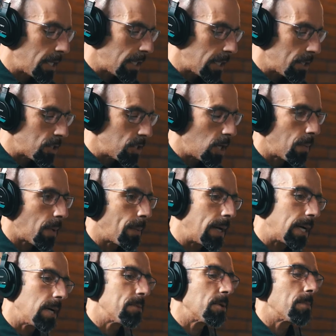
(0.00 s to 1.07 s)
listener, we
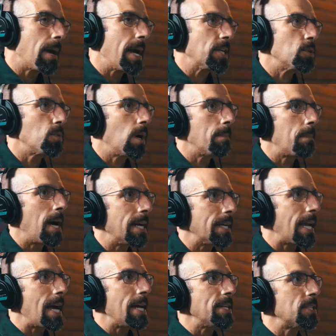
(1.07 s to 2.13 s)
welcome you back to our
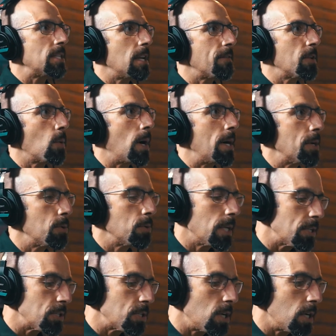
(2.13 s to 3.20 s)
podcast. And if you are a new
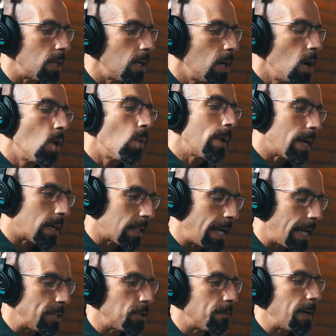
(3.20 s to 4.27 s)
listener, we are
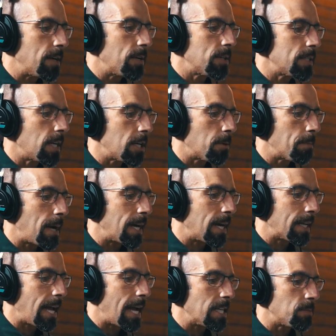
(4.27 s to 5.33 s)
glad you found us on your
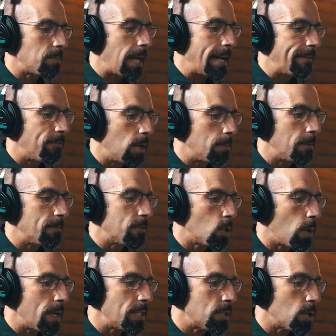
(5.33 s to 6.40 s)
podcast platform of
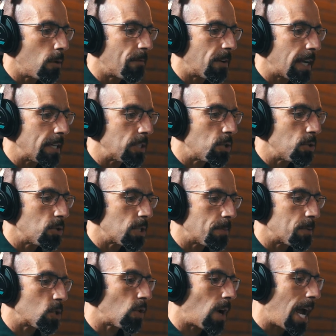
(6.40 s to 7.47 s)
choice. Don't forget to
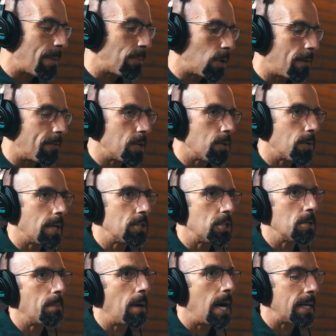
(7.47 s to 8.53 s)
subscribe wherever you get your
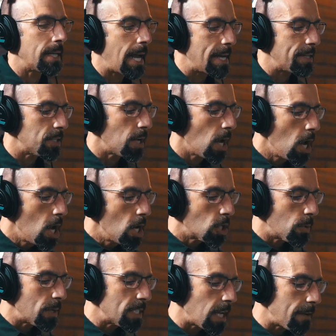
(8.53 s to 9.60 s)
podcasts to
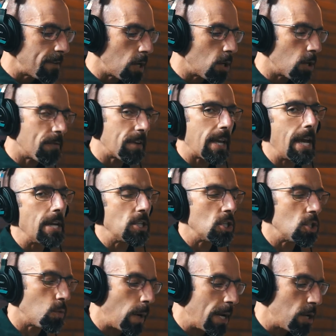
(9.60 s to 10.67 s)
receive
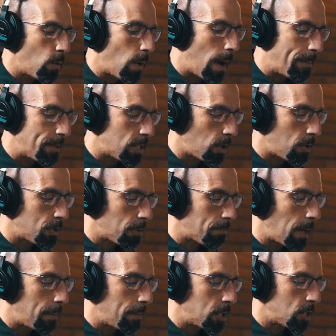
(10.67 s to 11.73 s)
notifications when new episodes are
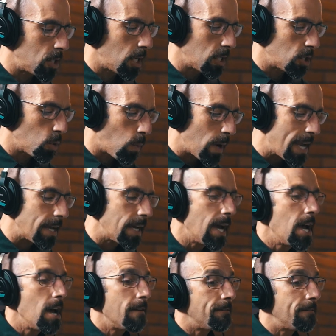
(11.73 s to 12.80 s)
published each week.
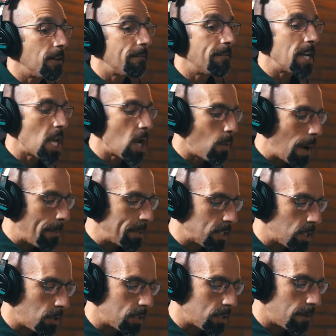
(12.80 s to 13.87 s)
Full video
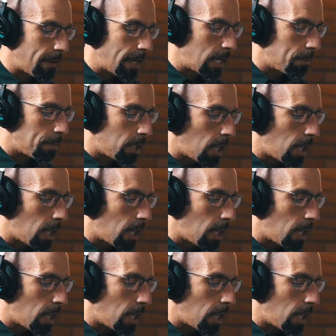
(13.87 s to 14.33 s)
episodes available